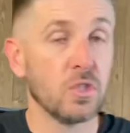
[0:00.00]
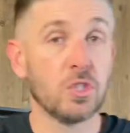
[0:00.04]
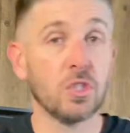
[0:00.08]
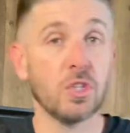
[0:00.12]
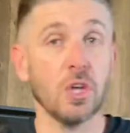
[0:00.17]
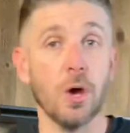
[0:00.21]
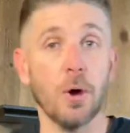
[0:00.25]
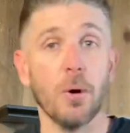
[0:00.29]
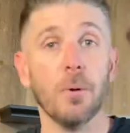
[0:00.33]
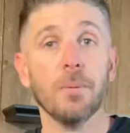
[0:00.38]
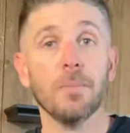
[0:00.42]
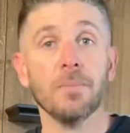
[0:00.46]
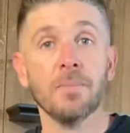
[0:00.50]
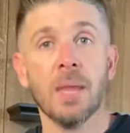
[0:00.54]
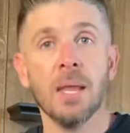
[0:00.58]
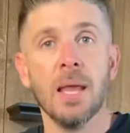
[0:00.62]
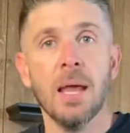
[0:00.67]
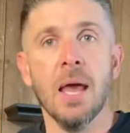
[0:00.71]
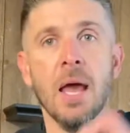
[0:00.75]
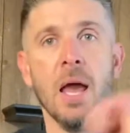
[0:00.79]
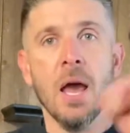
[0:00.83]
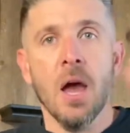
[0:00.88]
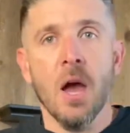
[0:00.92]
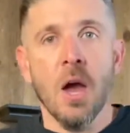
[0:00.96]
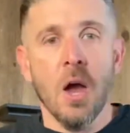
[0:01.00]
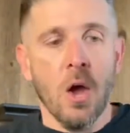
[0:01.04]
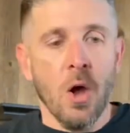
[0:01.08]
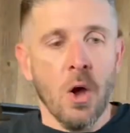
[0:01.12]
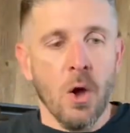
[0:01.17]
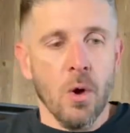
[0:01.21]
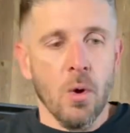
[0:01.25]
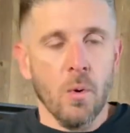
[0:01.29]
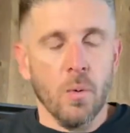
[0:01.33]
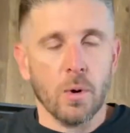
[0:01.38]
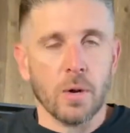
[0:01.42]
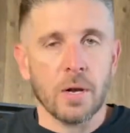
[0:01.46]
So
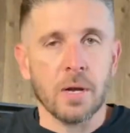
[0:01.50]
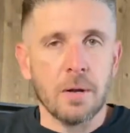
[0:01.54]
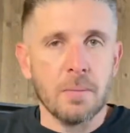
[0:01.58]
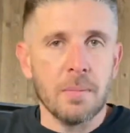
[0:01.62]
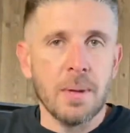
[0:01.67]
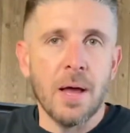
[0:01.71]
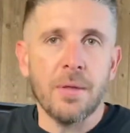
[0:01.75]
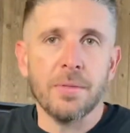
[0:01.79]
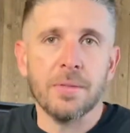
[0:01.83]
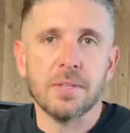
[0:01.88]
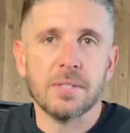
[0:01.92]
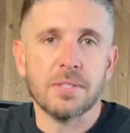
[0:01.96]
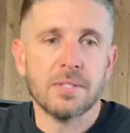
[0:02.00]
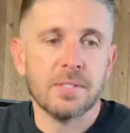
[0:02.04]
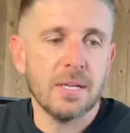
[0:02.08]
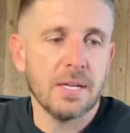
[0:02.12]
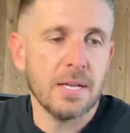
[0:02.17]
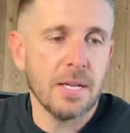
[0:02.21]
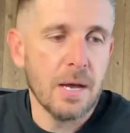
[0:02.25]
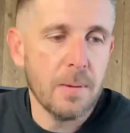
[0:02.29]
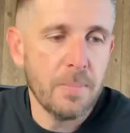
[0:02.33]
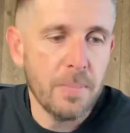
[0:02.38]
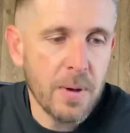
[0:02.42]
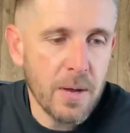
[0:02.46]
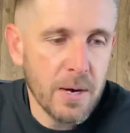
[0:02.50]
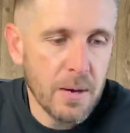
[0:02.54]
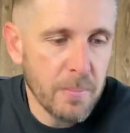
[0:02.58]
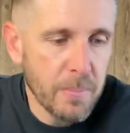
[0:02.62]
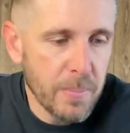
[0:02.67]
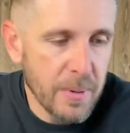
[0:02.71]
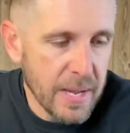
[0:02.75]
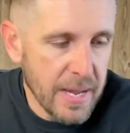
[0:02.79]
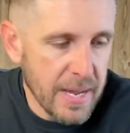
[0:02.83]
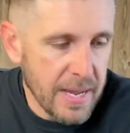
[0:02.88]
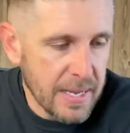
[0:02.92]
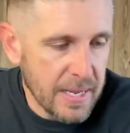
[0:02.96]
we're going to mount this thing up on a
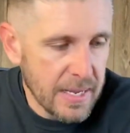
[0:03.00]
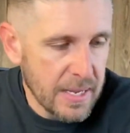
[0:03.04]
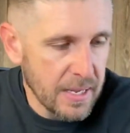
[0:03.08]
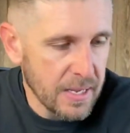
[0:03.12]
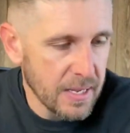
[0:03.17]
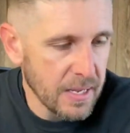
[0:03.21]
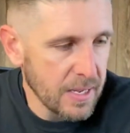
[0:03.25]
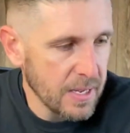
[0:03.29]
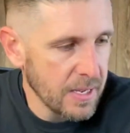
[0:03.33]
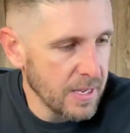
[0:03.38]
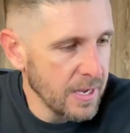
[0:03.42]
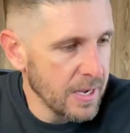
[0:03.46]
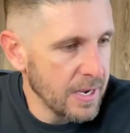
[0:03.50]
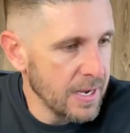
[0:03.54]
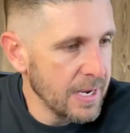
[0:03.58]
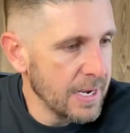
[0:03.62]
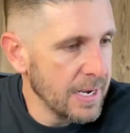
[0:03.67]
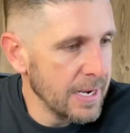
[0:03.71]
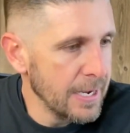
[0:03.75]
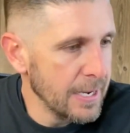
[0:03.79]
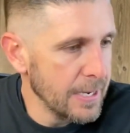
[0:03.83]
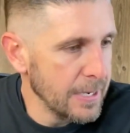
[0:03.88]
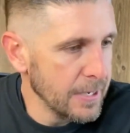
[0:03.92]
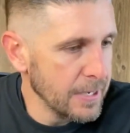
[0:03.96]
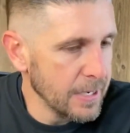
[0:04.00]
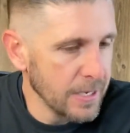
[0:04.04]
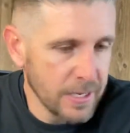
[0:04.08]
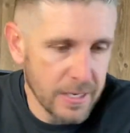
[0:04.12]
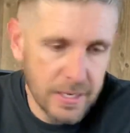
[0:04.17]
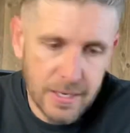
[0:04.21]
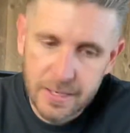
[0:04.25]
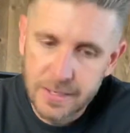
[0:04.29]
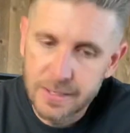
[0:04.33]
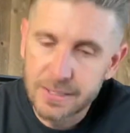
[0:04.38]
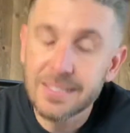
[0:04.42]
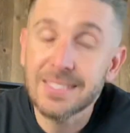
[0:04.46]
bike.
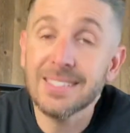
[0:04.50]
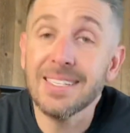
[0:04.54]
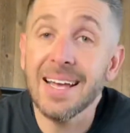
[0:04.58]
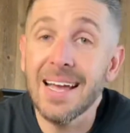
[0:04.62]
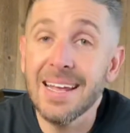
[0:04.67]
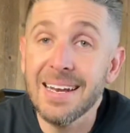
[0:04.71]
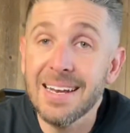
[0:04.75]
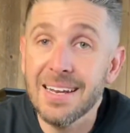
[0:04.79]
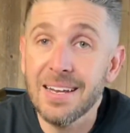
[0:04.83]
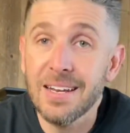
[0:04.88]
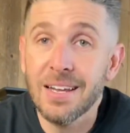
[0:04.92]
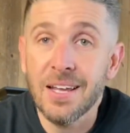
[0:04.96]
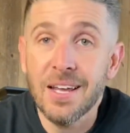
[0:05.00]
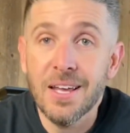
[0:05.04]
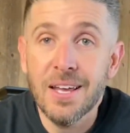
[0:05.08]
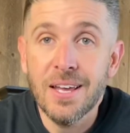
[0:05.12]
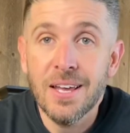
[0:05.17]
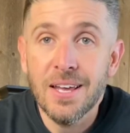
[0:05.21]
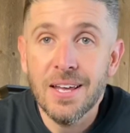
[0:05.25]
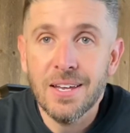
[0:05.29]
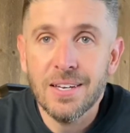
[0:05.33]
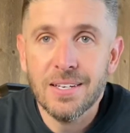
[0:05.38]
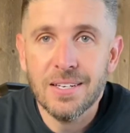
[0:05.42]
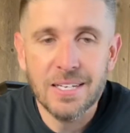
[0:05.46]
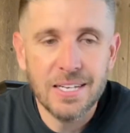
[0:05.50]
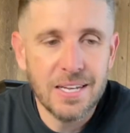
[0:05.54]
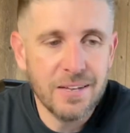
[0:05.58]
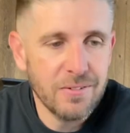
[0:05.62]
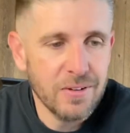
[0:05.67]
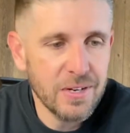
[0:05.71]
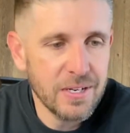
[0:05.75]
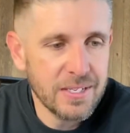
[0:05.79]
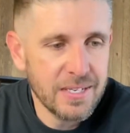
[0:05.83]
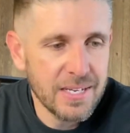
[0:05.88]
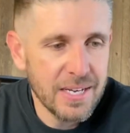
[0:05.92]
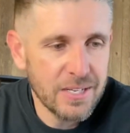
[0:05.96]
Excited to give
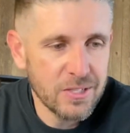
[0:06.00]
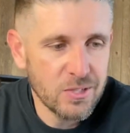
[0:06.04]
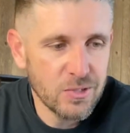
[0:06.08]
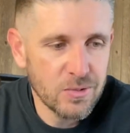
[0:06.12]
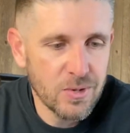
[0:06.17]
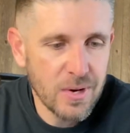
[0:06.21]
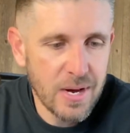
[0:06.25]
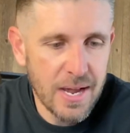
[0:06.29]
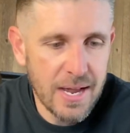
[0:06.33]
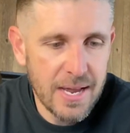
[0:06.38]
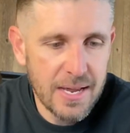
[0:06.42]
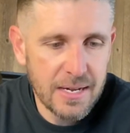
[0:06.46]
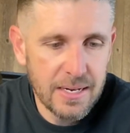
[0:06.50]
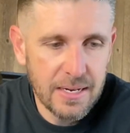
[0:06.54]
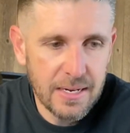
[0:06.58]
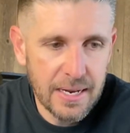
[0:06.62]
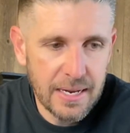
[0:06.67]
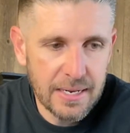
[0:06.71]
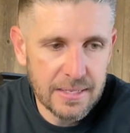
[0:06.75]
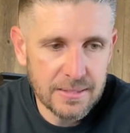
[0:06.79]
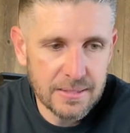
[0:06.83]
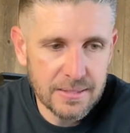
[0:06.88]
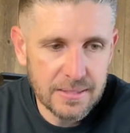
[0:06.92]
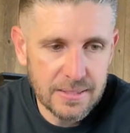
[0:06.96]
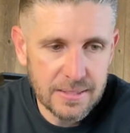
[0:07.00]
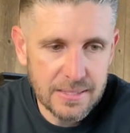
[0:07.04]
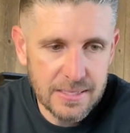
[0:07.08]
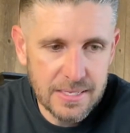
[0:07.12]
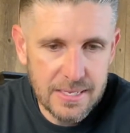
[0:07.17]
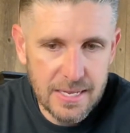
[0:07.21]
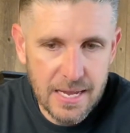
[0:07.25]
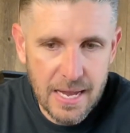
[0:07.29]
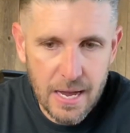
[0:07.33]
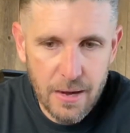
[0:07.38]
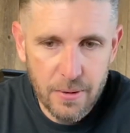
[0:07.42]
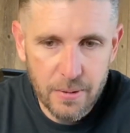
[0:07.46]
it a test ride and
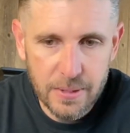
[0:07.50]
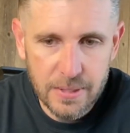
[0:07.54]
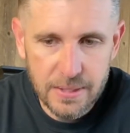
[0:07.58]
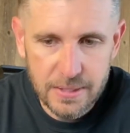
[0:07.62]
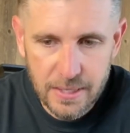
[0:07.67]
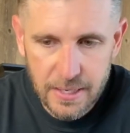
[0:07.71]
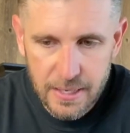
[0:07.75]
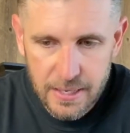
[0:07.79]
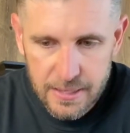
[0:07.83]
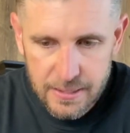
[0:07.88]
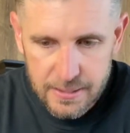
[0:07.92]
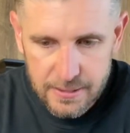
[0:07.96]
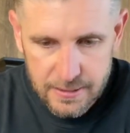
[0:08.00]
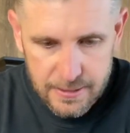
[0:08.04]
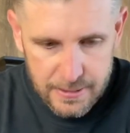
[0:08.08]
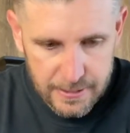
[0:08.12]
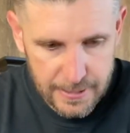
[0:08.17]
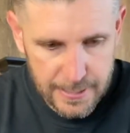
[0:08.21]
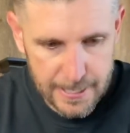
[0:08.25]
see how it does.